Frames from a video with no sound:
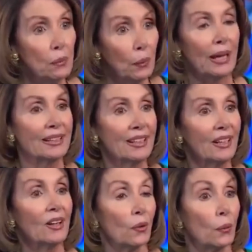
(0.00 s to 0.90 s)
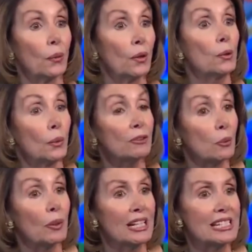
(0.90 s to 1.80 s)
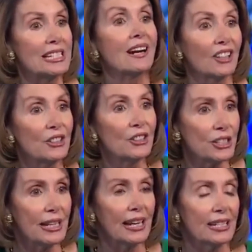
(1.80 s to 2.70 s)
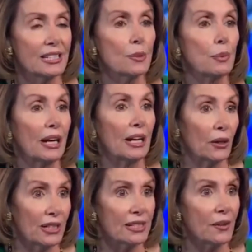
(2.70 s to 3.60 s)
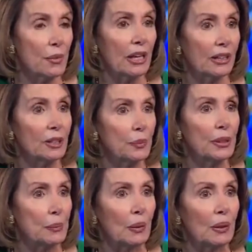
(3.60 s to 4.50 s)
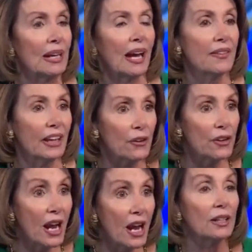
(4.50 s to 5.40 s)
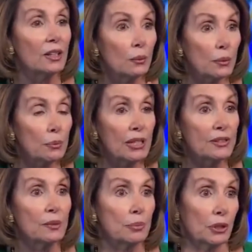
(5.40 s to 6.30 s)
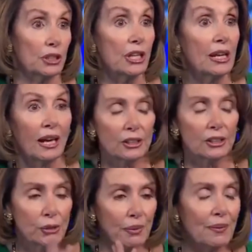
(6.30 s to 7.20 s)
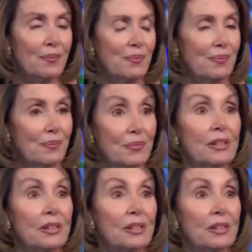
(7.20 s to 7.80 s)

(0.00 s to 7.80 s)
We win, or whoever wins understands the priorities of the American people, and they are not what President Bush, excuse me.